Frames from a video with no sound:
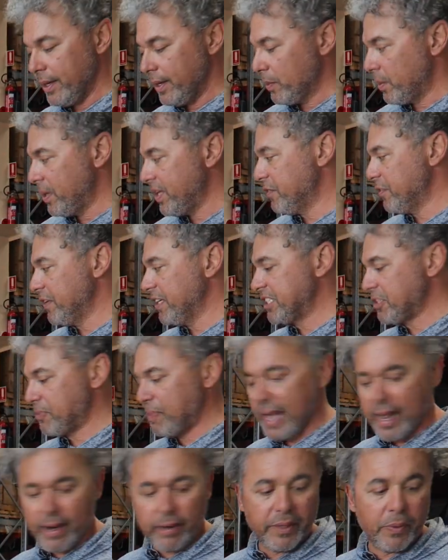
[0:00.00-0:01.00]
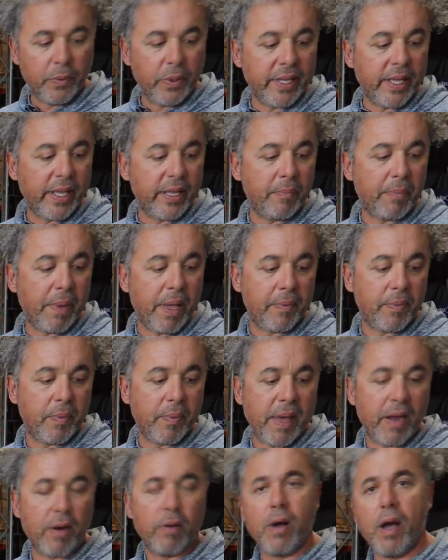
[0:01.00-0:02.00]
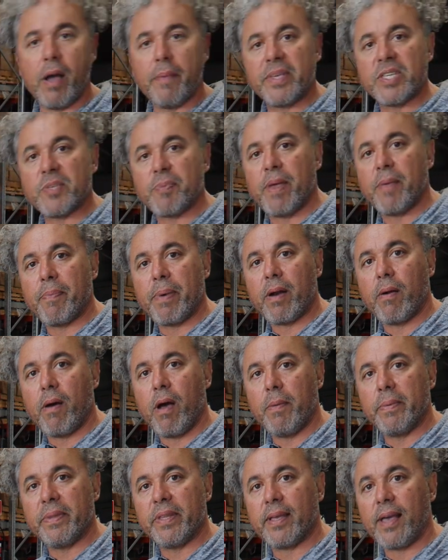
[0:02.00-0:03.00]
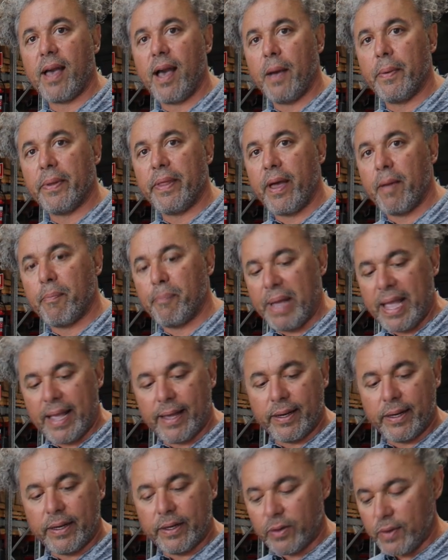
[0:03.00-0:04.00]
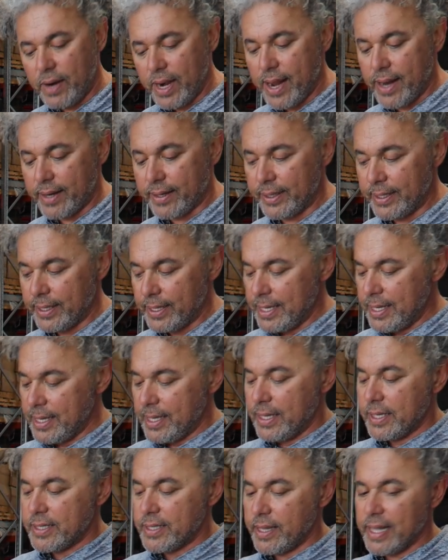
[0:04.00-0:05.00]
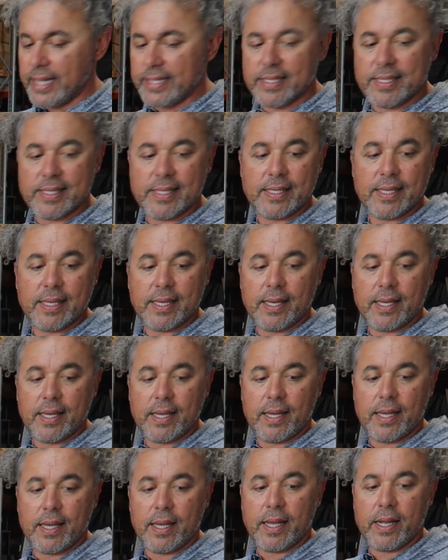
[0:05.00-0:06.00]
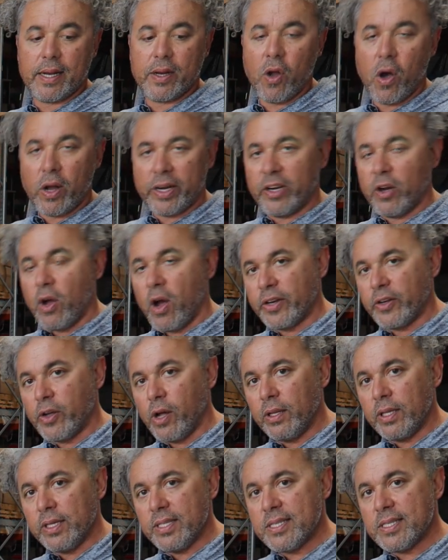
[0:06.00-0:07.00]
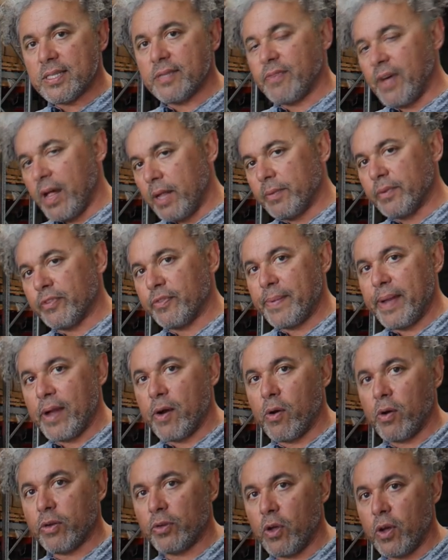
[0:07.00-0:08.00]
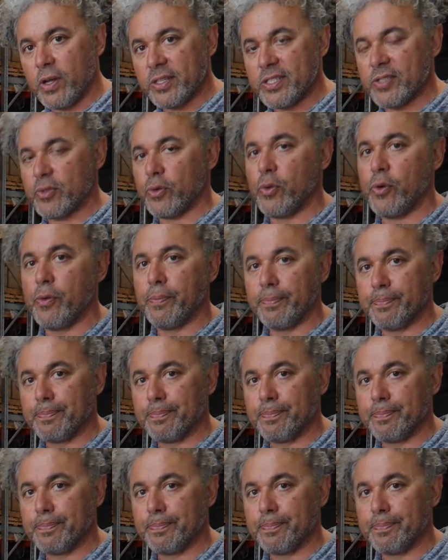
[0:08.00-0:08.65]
finish your paddle and you want to get your paddle home, your spare paddle home in the car without banging it around. So that's $99, available from our online store.